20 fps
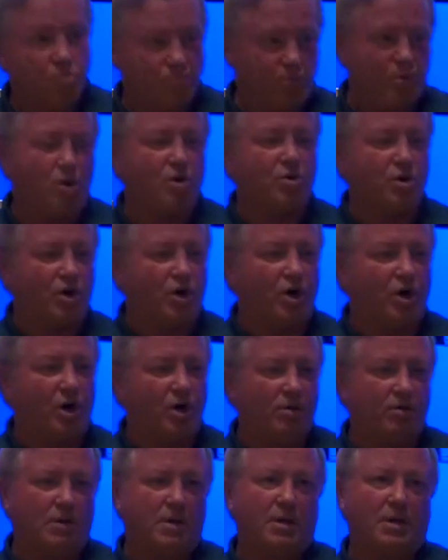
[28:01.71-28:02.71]

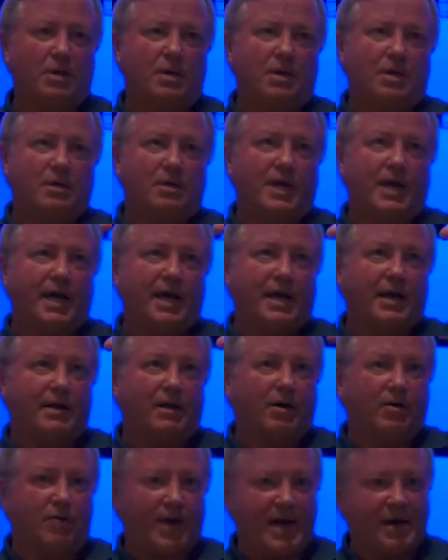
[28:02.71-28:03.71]
protocol that
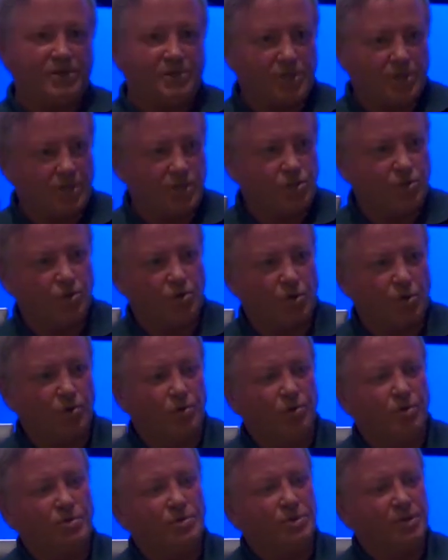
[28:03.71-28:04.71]
allows a
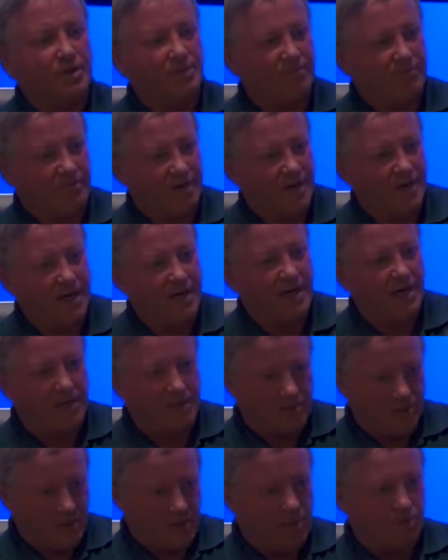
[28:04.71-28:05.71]
controller to define
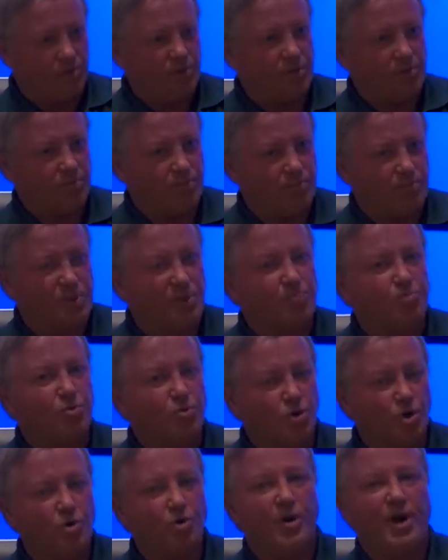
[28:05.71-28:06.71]
and, you know, to
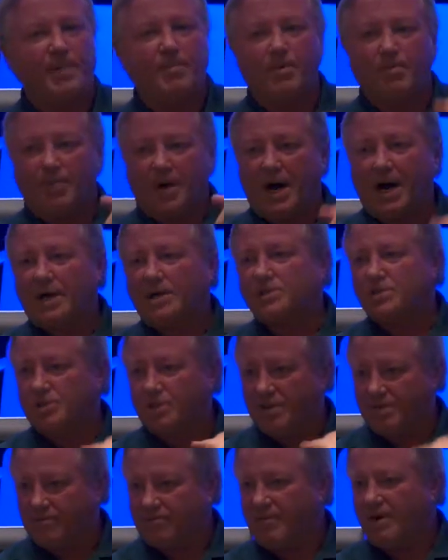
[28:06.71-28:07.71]
program a box
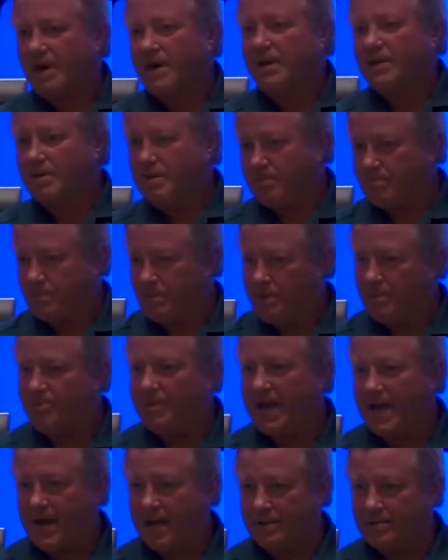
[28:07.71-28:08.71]
to define the, the
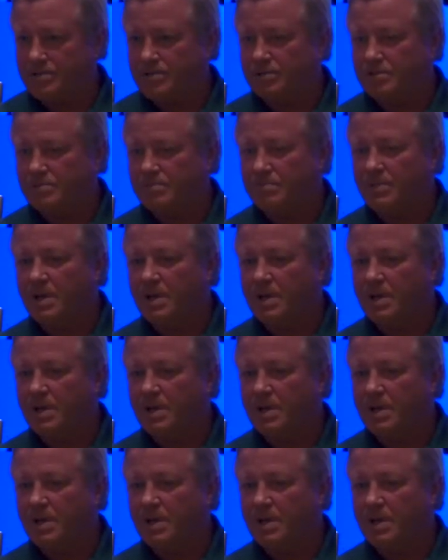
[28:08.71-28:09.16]
paths.